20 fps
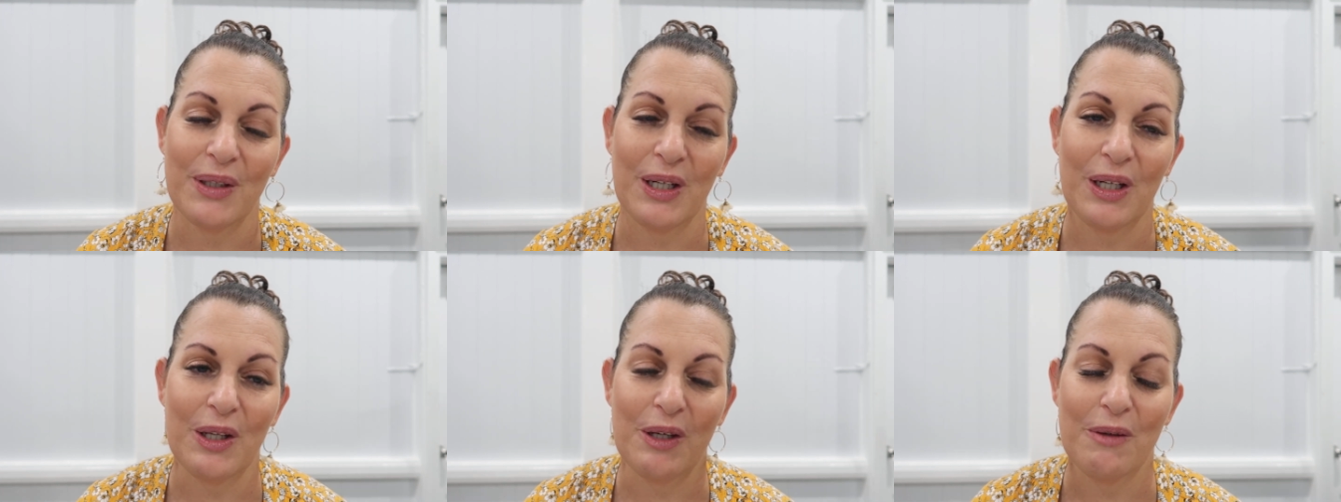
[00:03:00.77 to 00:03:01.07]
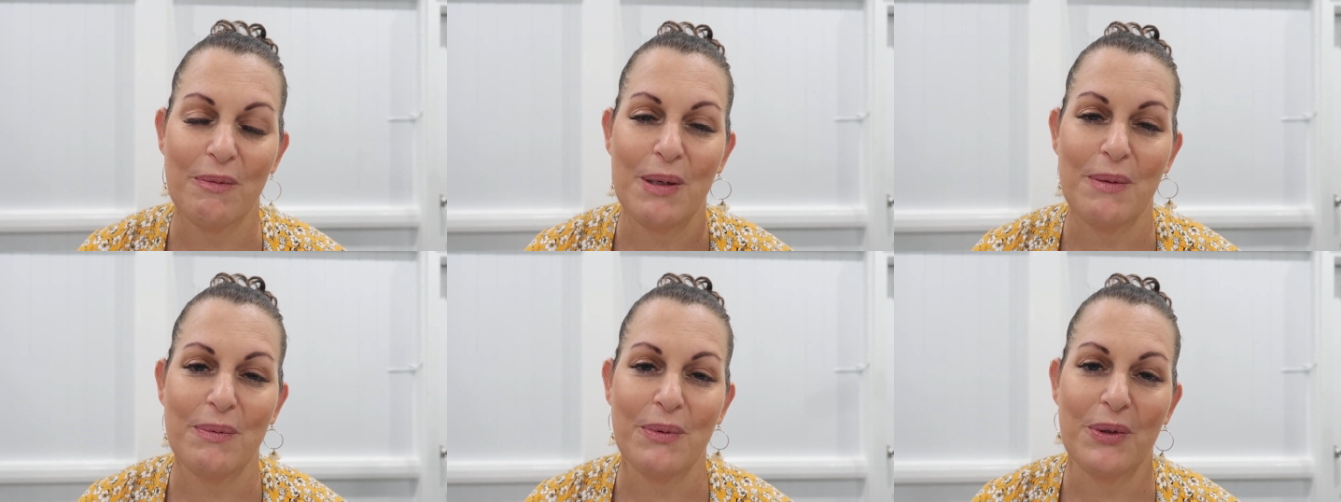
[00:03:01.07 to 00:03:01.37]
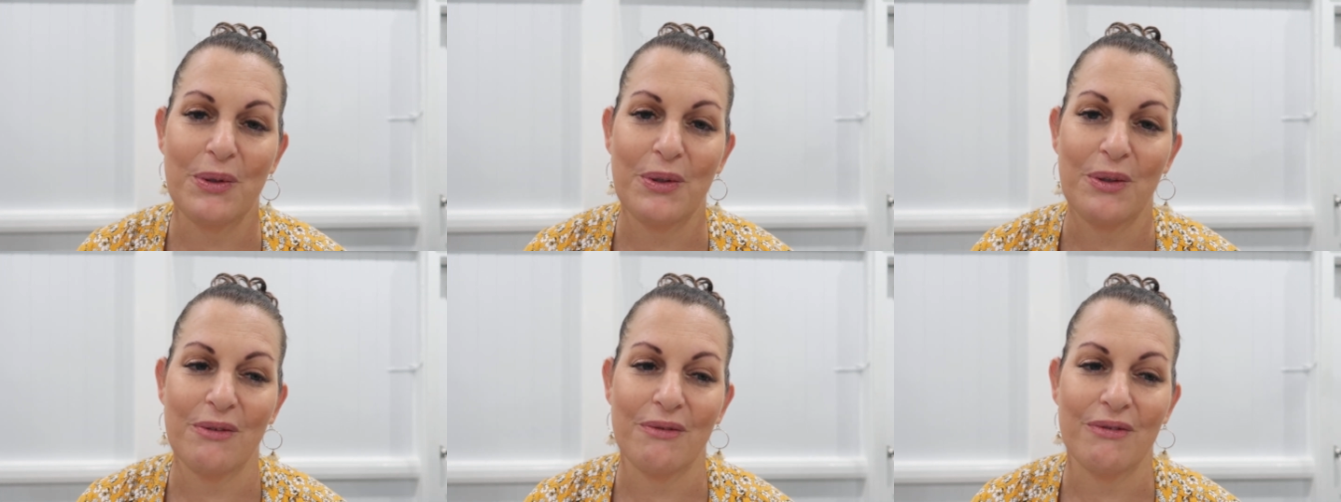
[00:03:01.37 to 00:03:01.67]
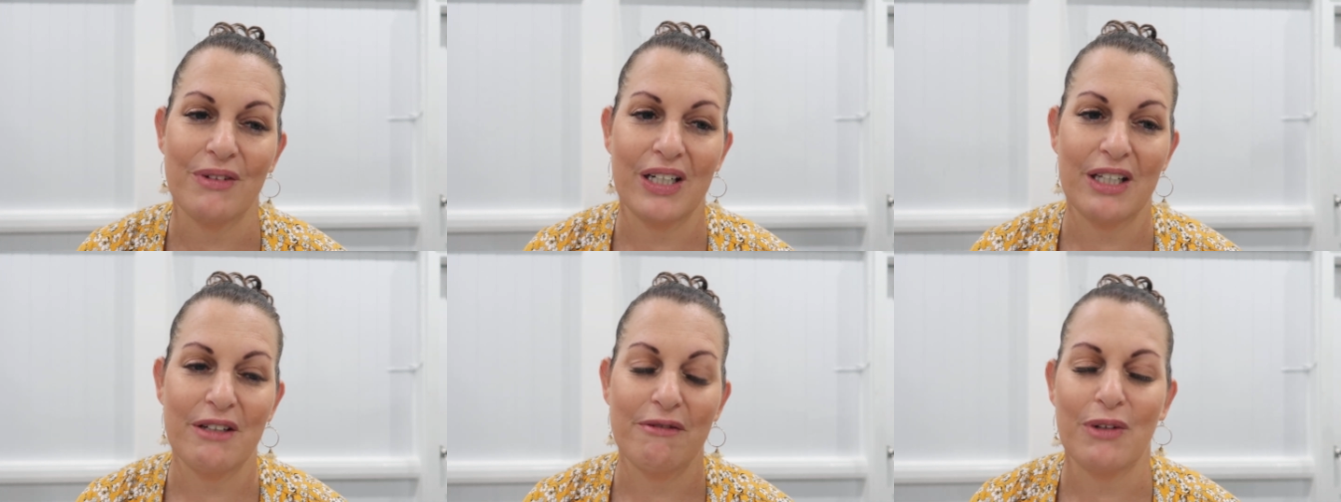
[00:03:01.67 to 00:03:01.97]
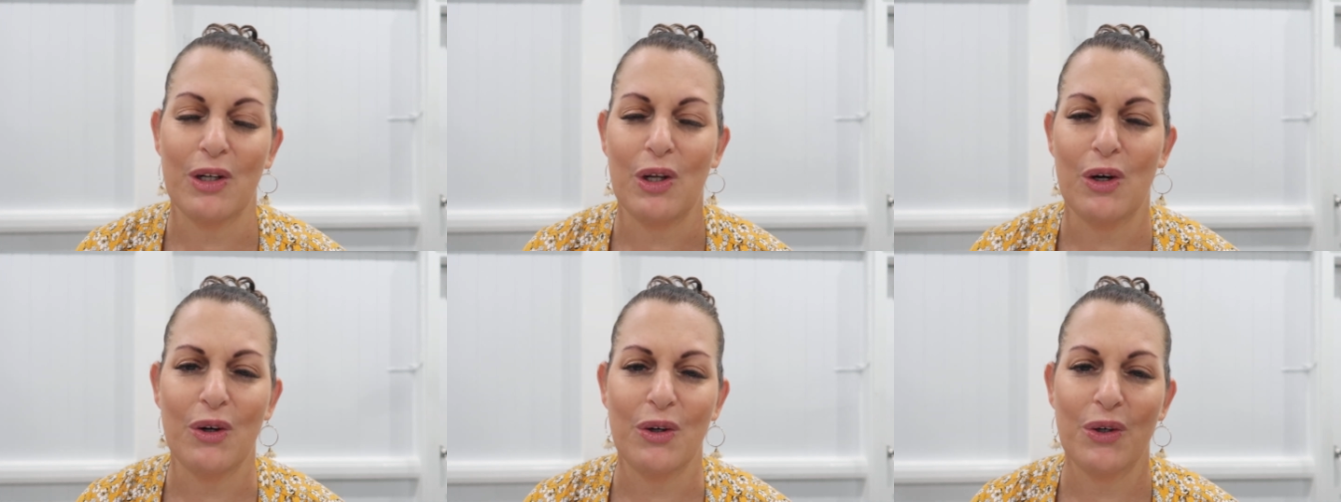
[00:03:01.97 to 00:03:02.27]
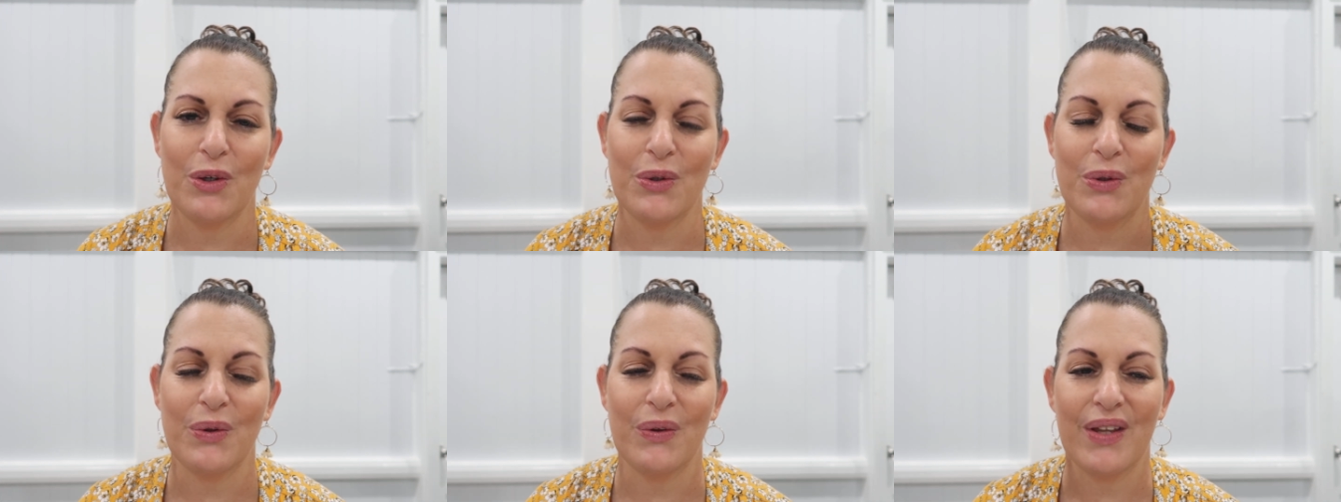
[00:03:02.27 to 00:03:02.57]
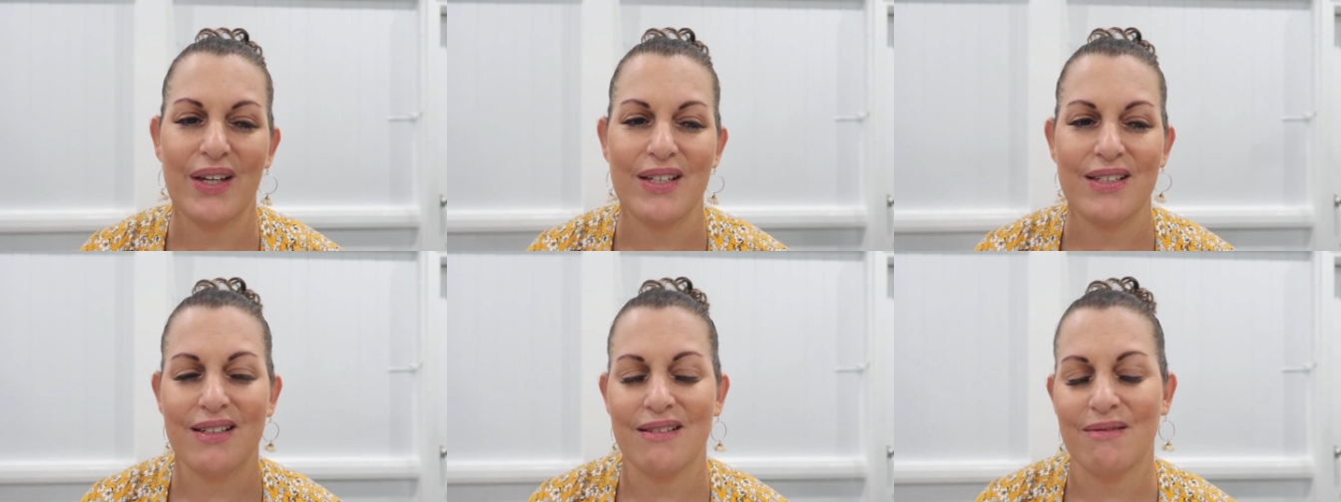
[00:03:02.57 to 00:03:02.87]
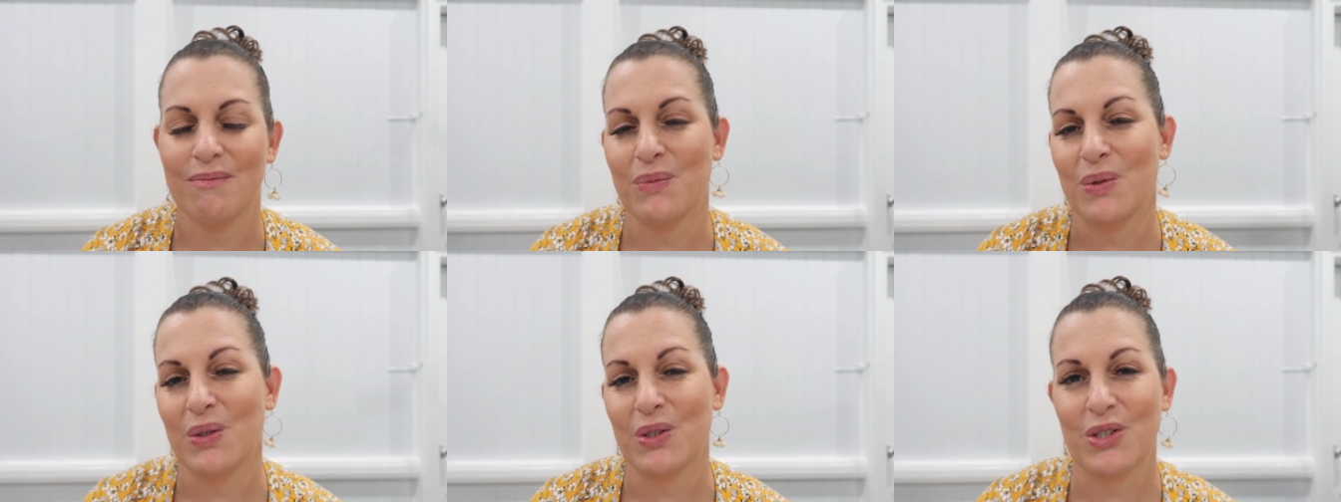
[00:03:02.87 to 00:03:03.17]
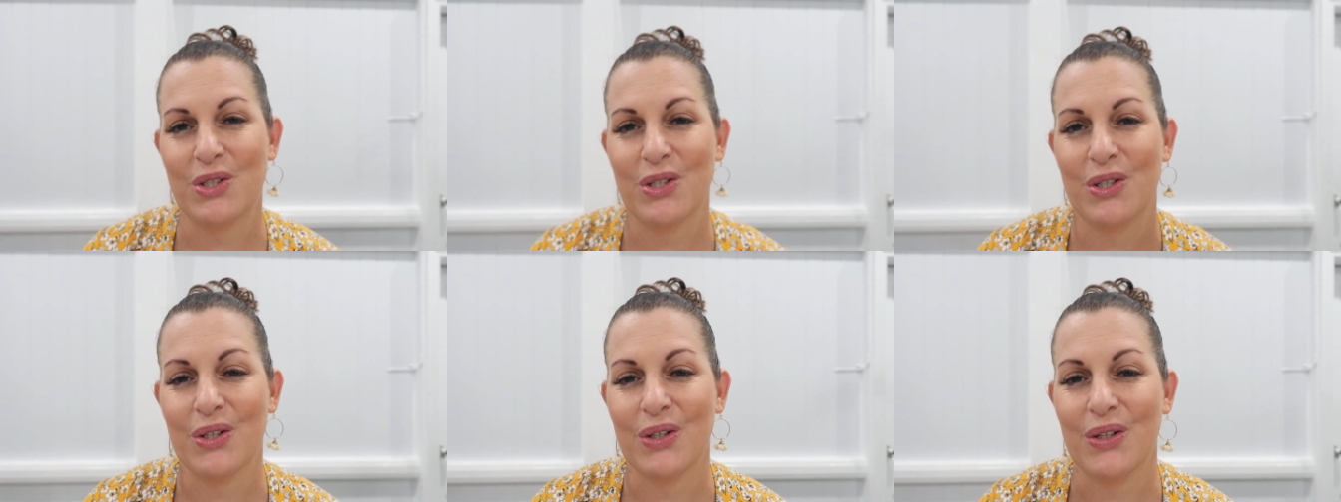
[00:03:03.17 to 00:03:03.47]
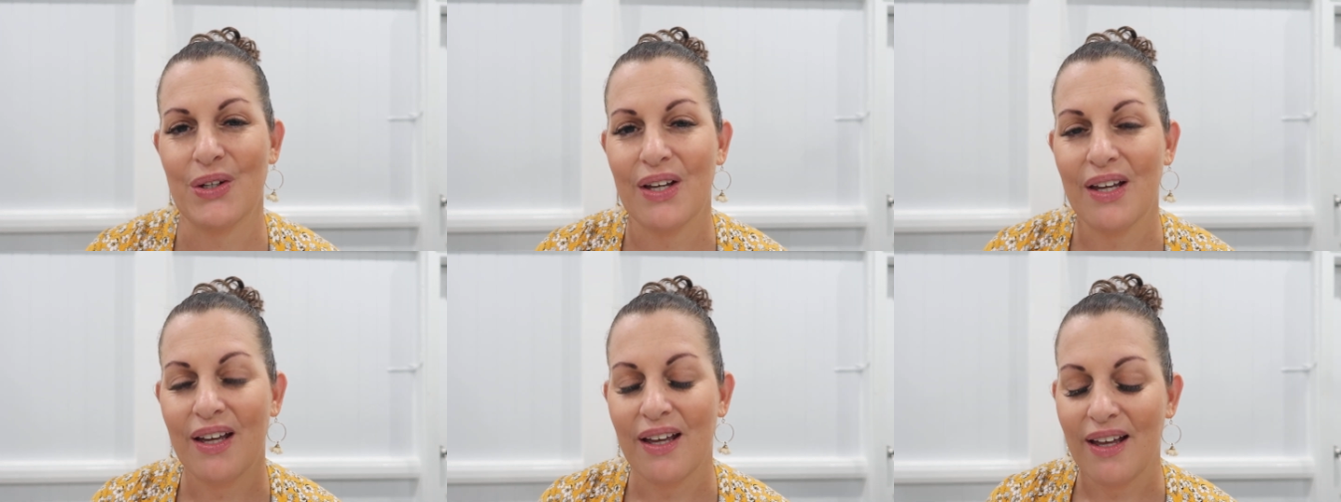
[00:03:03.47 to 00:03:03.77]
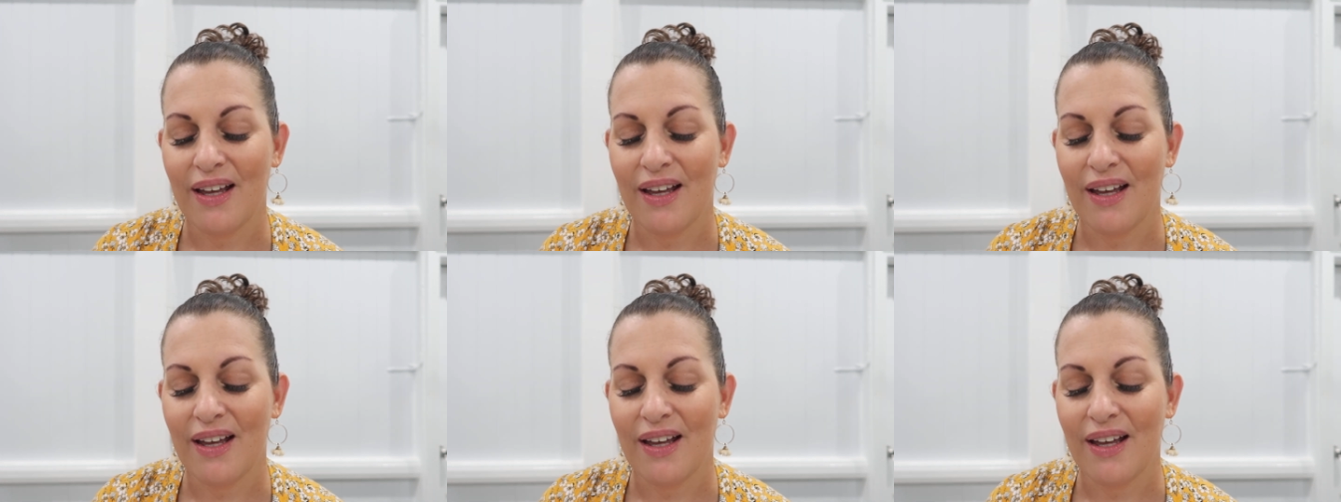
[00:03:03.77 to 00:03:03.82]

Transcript: and a lot of people couldn't really vlog or they didn't want to.